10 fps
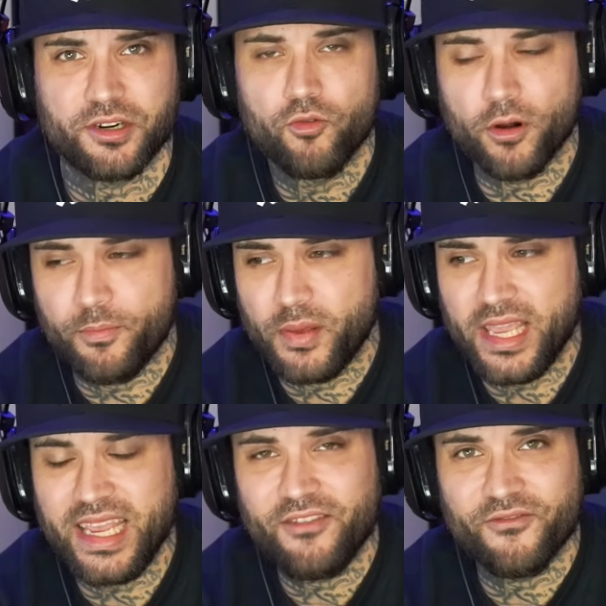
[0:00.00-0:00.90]

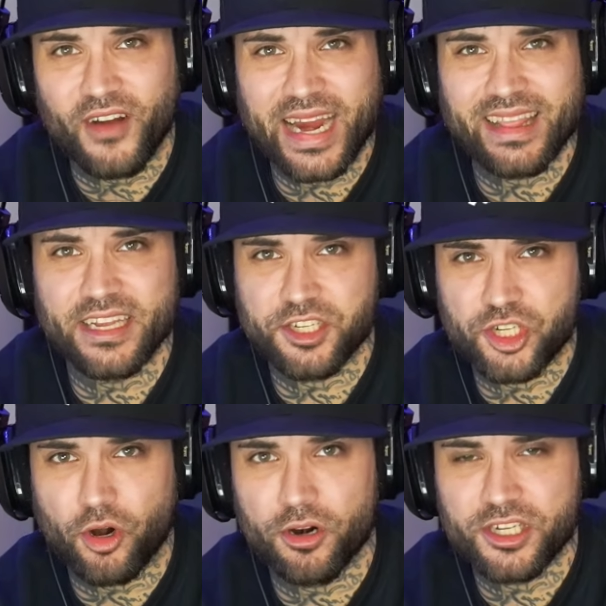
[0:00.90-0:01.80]
Repeat violent
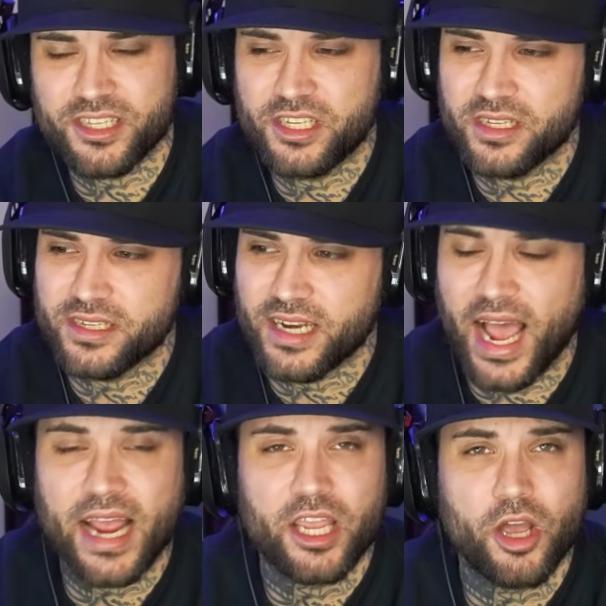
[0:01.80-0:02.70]
charges does
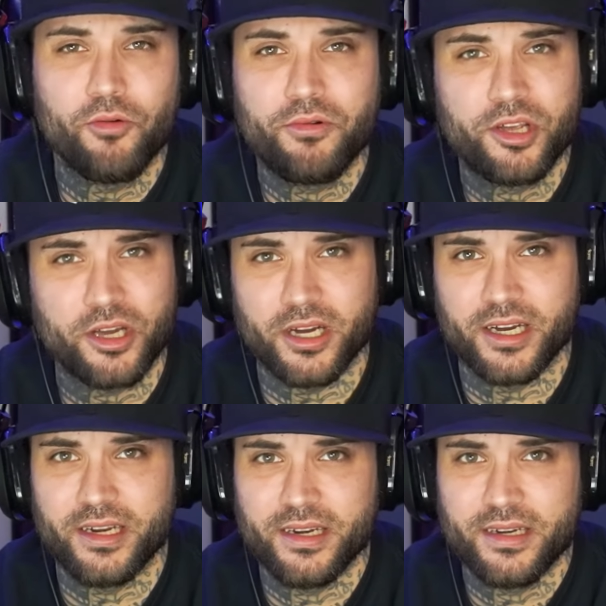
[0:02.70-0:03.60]
not go
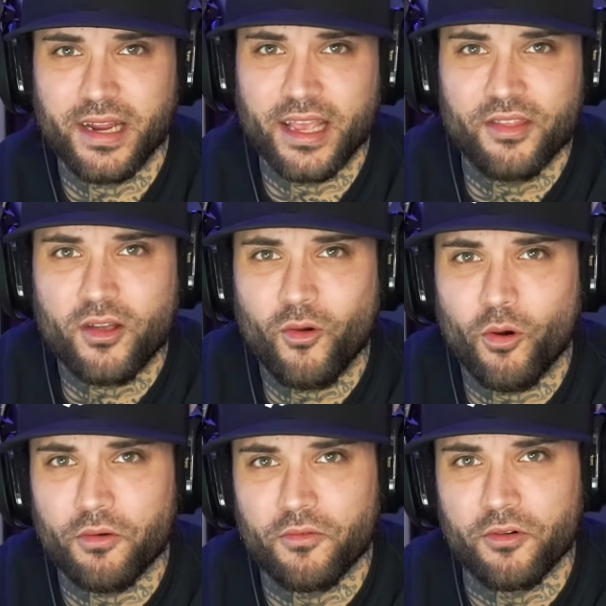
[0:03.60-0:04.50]
good in the
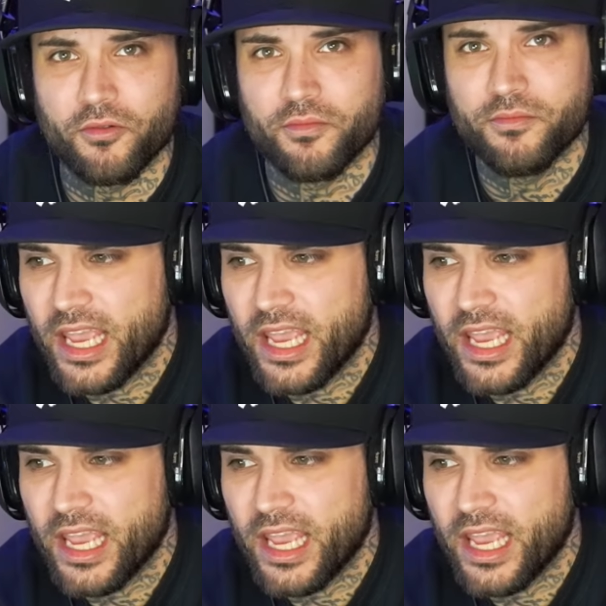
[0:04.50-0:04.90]
courtroom.